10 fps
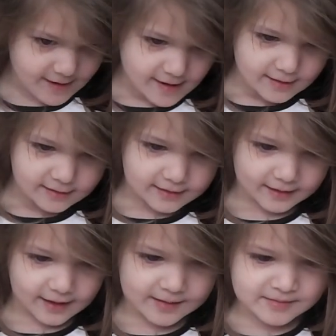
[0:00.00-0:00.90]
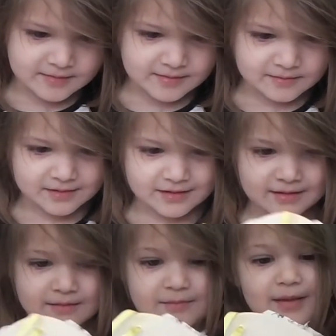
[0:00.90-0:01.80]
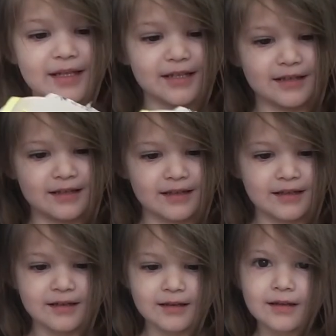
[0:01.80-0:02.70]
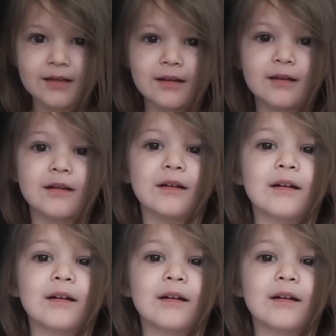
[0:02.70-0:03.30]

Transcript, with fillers: You put stripes? They can't see. You got to show them.